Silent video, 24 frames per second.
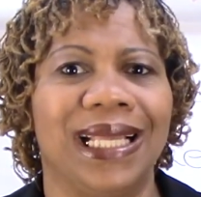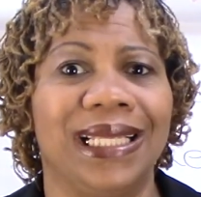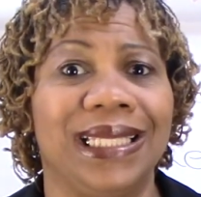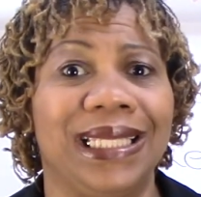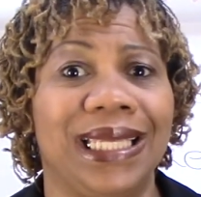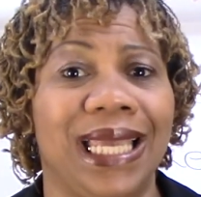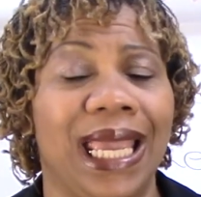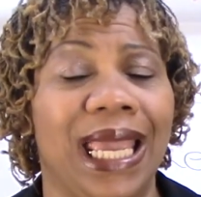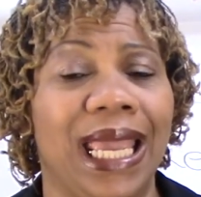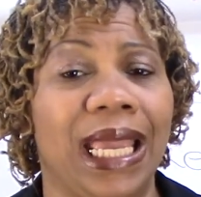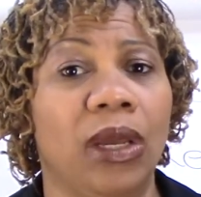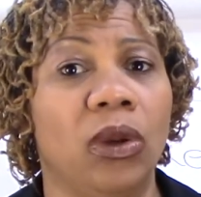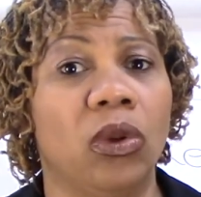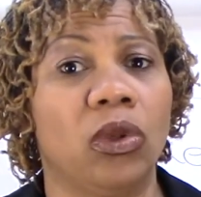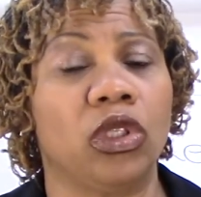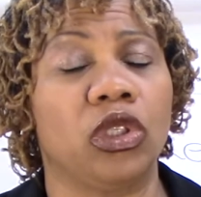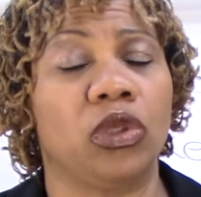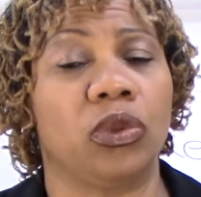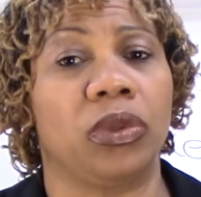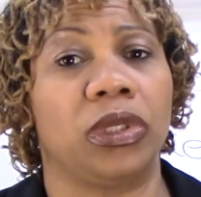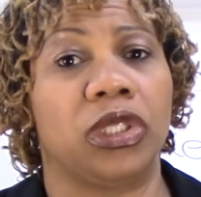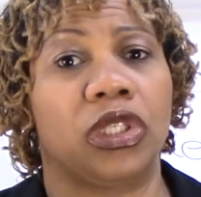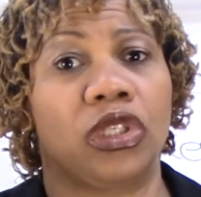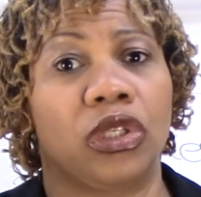they go
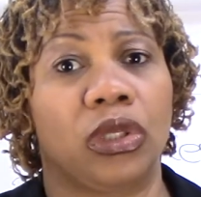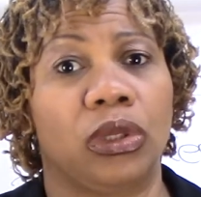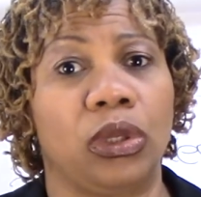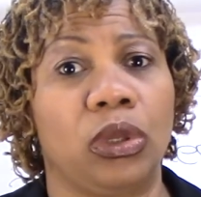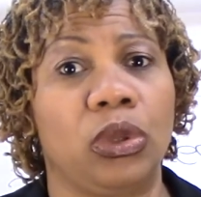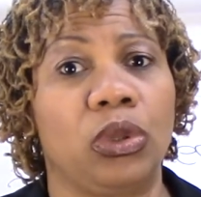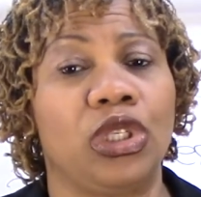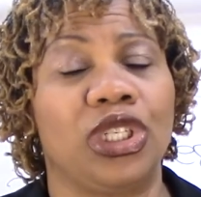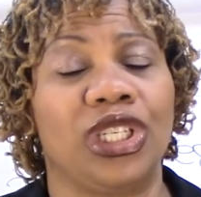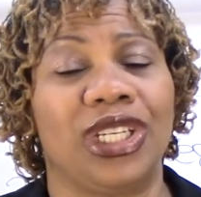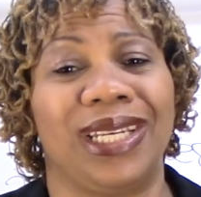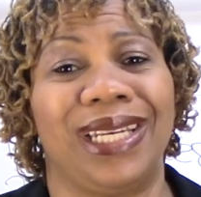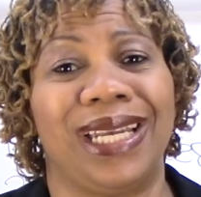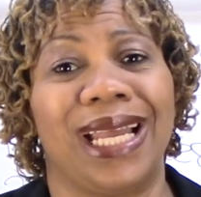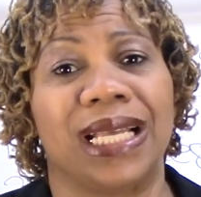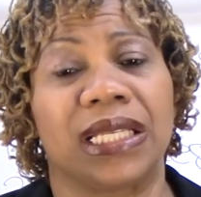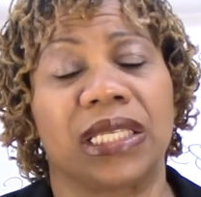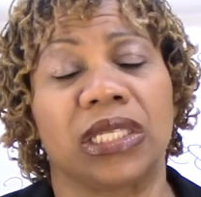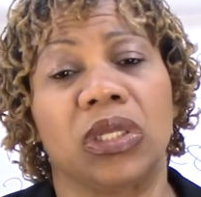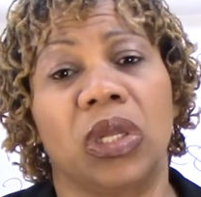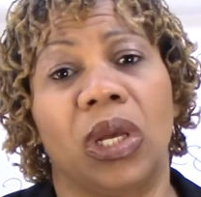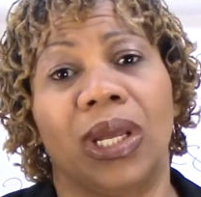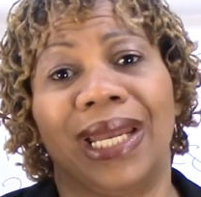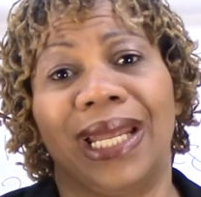to a solution
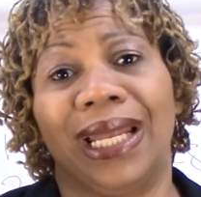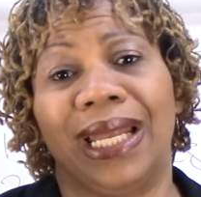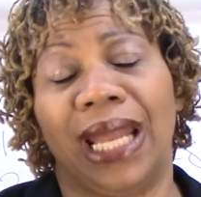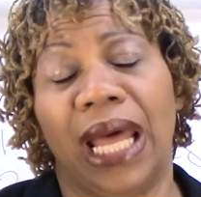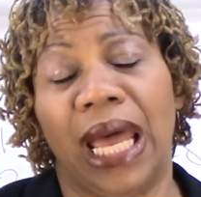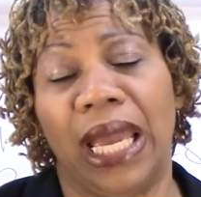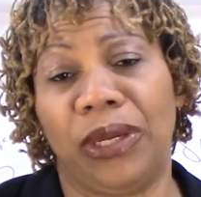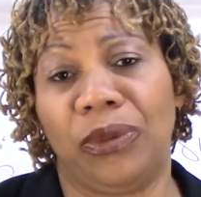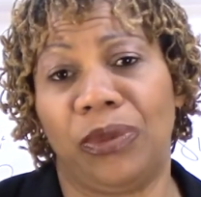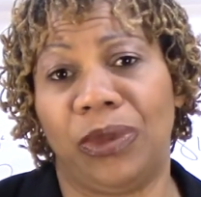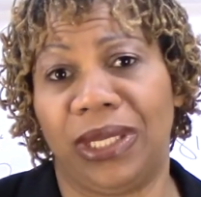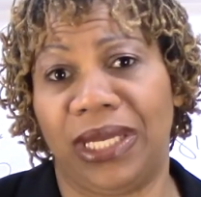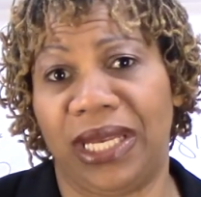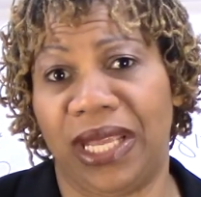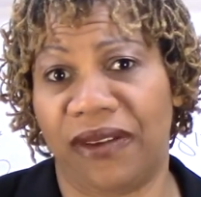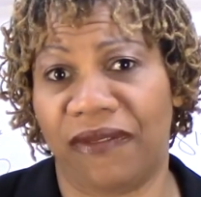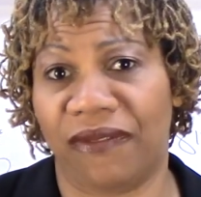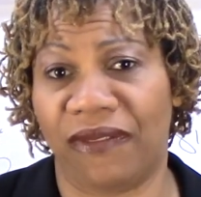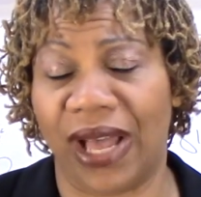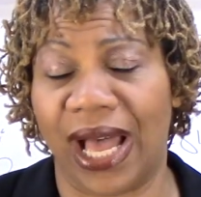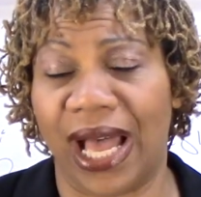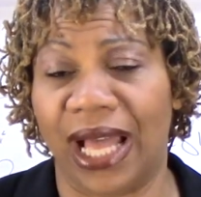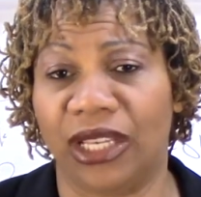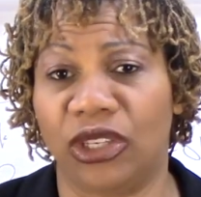that's not aligned with their
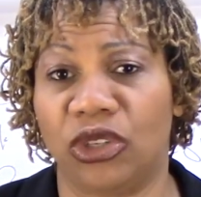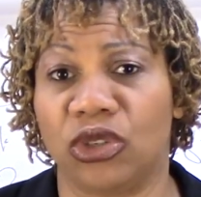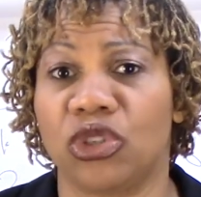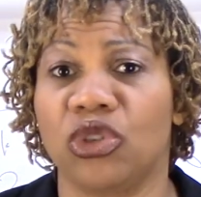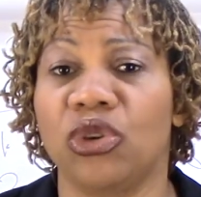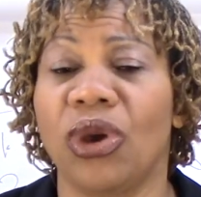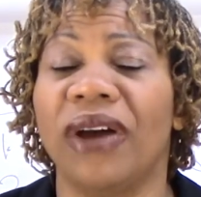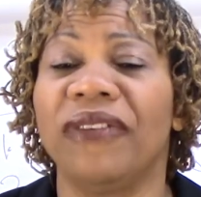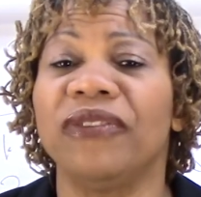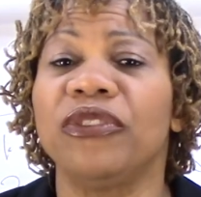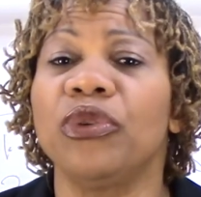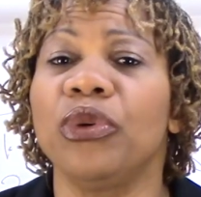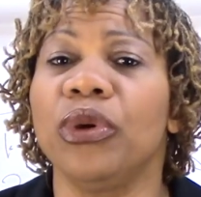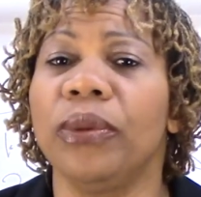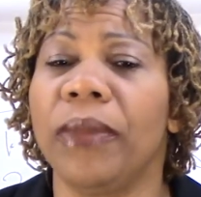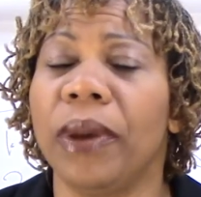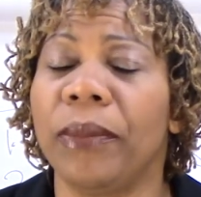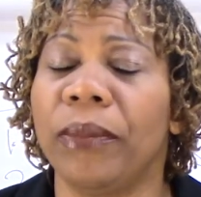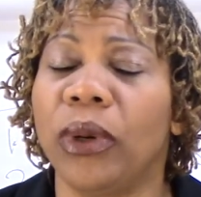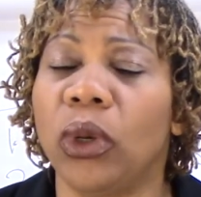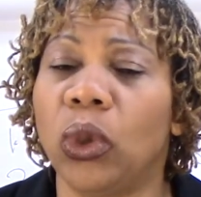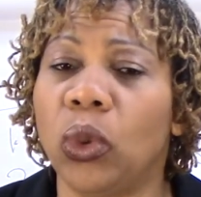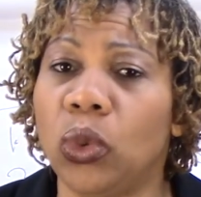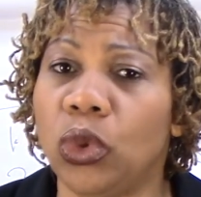values. You have to
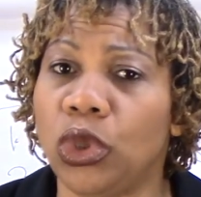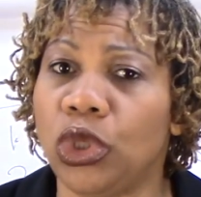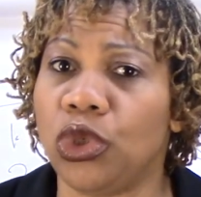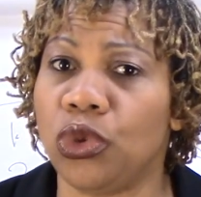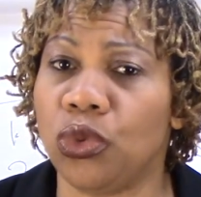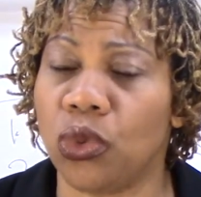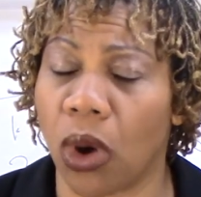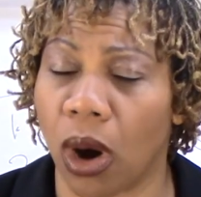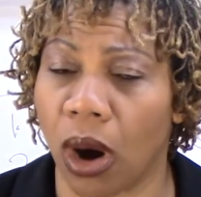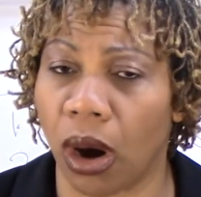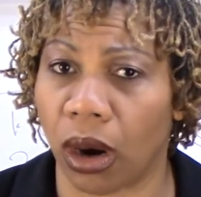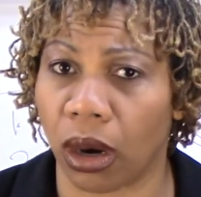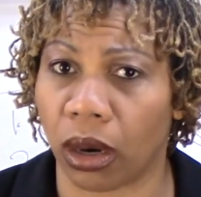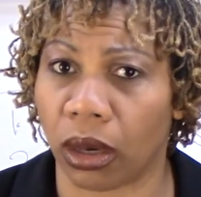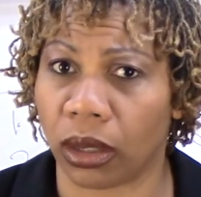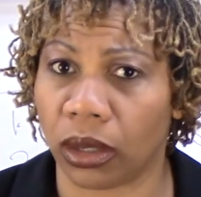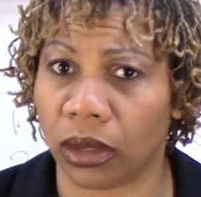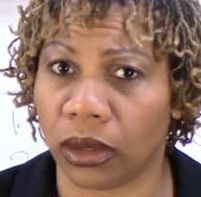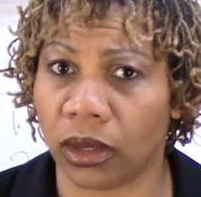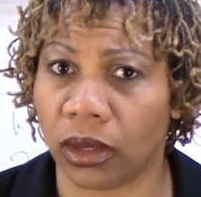remember who you are.